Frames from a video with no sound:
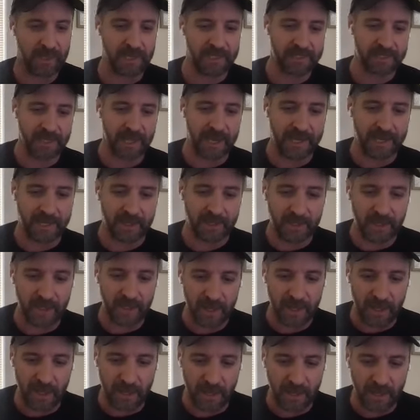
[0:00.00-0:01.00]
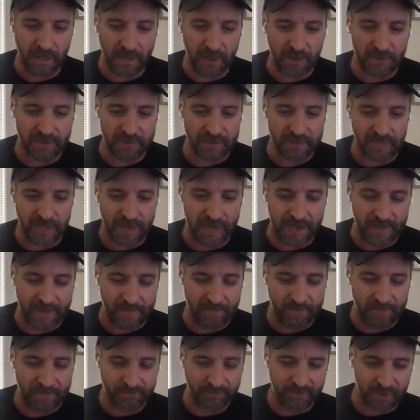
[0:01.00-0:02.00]
it's like there's the
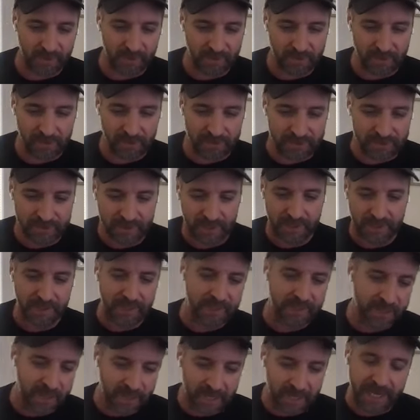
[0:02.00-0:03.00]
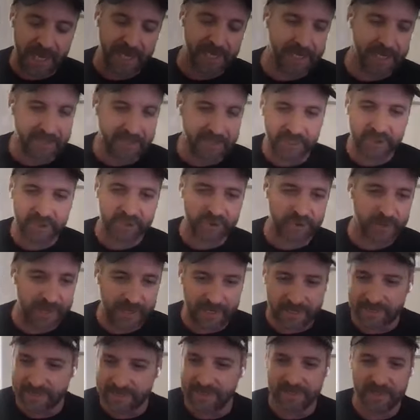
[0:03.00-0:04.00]
getting the
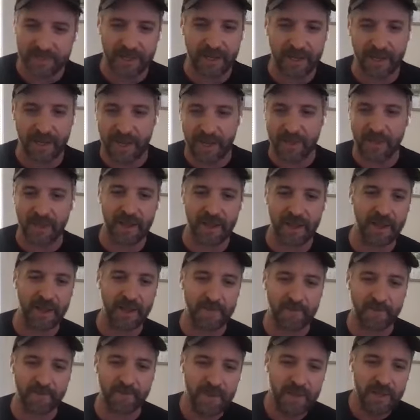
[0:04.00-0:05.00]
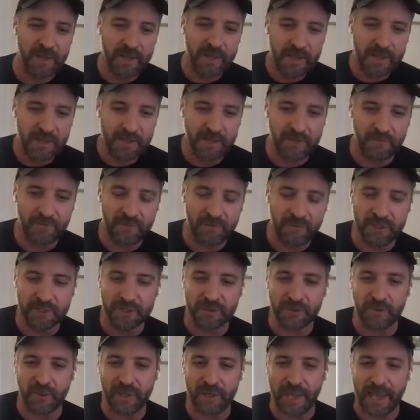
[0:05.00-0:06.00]
tricks and the
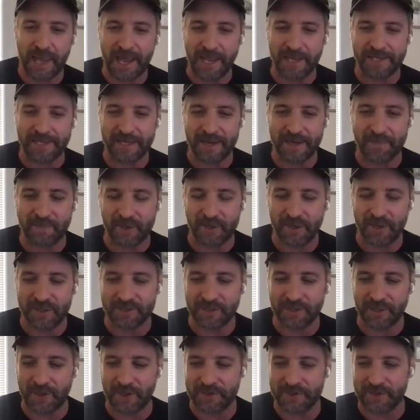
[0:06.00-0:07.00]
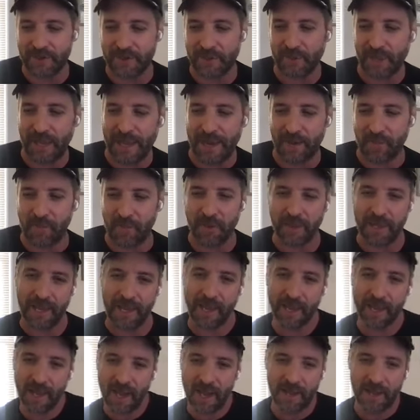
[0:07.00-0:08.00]
visual candy, but it's also like when
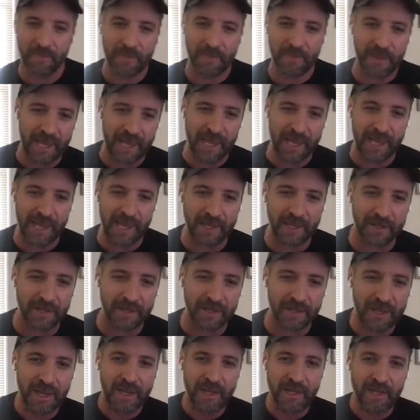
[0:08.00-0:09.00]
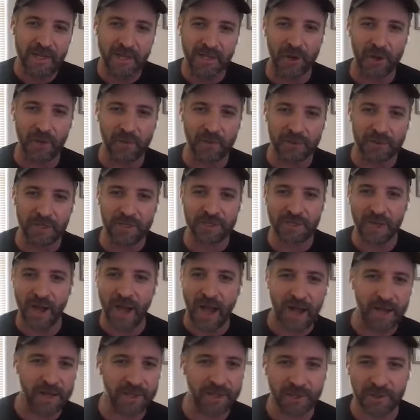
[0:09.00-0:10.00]
they come in, to
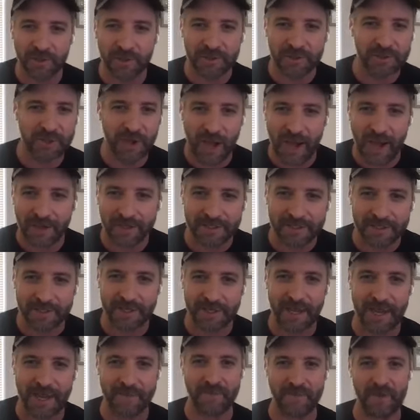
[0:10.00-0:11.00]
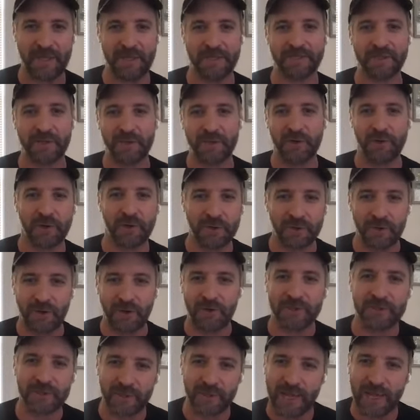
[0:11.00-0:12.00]
talk, you can talk to them, and so you can
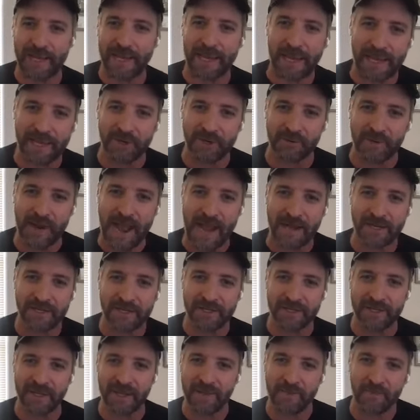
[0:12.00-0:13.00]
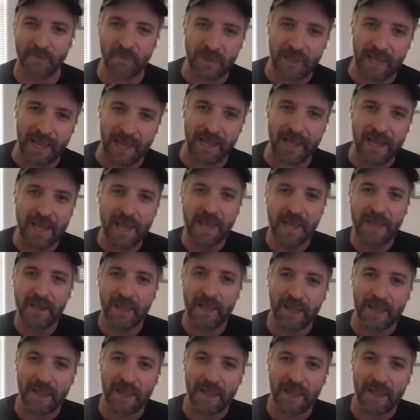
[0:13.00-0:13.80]
also like interact to them when they